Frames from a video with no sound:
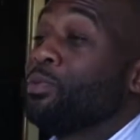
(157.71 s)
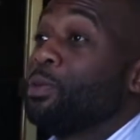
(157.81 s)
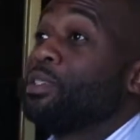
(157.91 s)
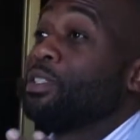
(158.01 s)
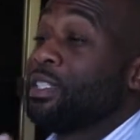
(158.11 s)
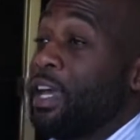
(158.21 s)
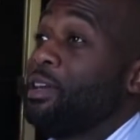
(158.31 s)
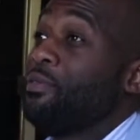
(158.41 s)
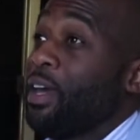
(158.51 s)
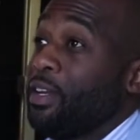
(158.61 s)
was to take
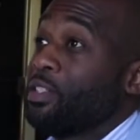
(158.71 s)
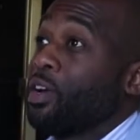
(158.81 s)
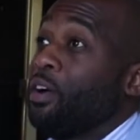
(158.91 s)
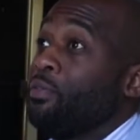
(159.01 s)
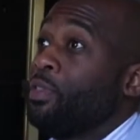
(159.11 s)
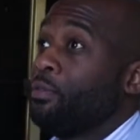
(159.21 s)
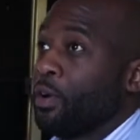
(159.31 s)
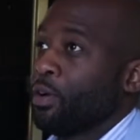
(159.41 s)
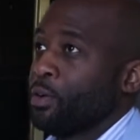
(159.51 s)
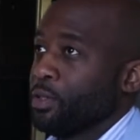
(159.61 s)
advantage of the vertical